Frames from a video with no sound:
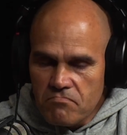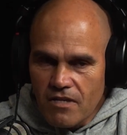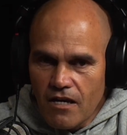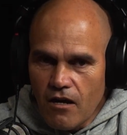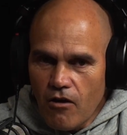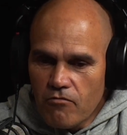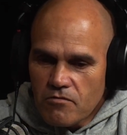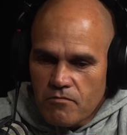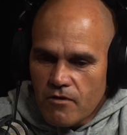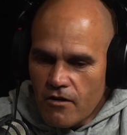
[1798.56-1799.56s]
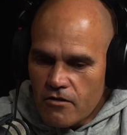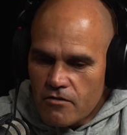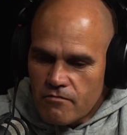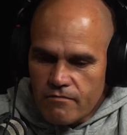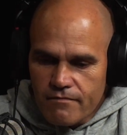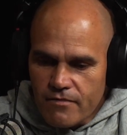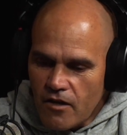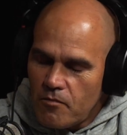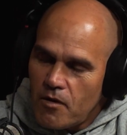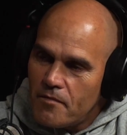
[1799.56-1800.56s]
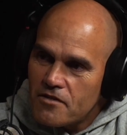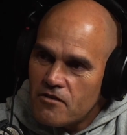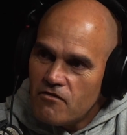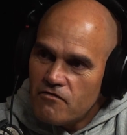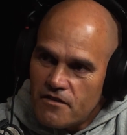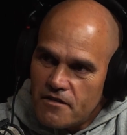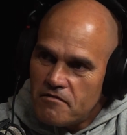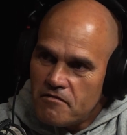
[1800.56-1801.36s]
No, I could go by myself, and